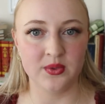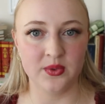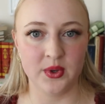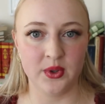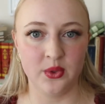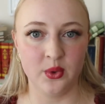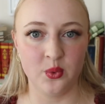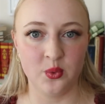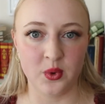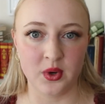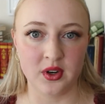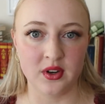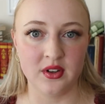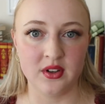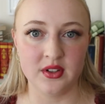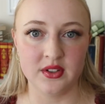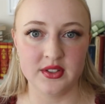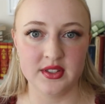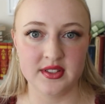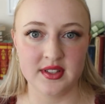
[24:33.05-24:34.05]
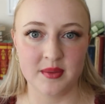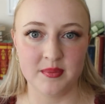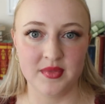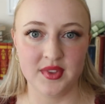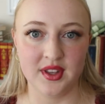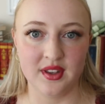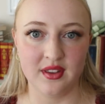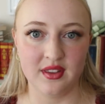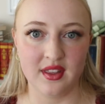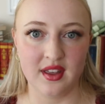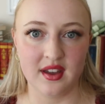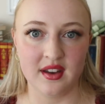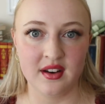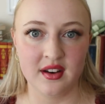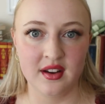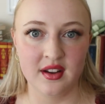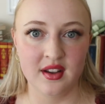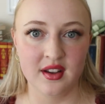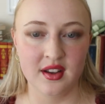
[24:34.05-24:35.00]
for the world, something that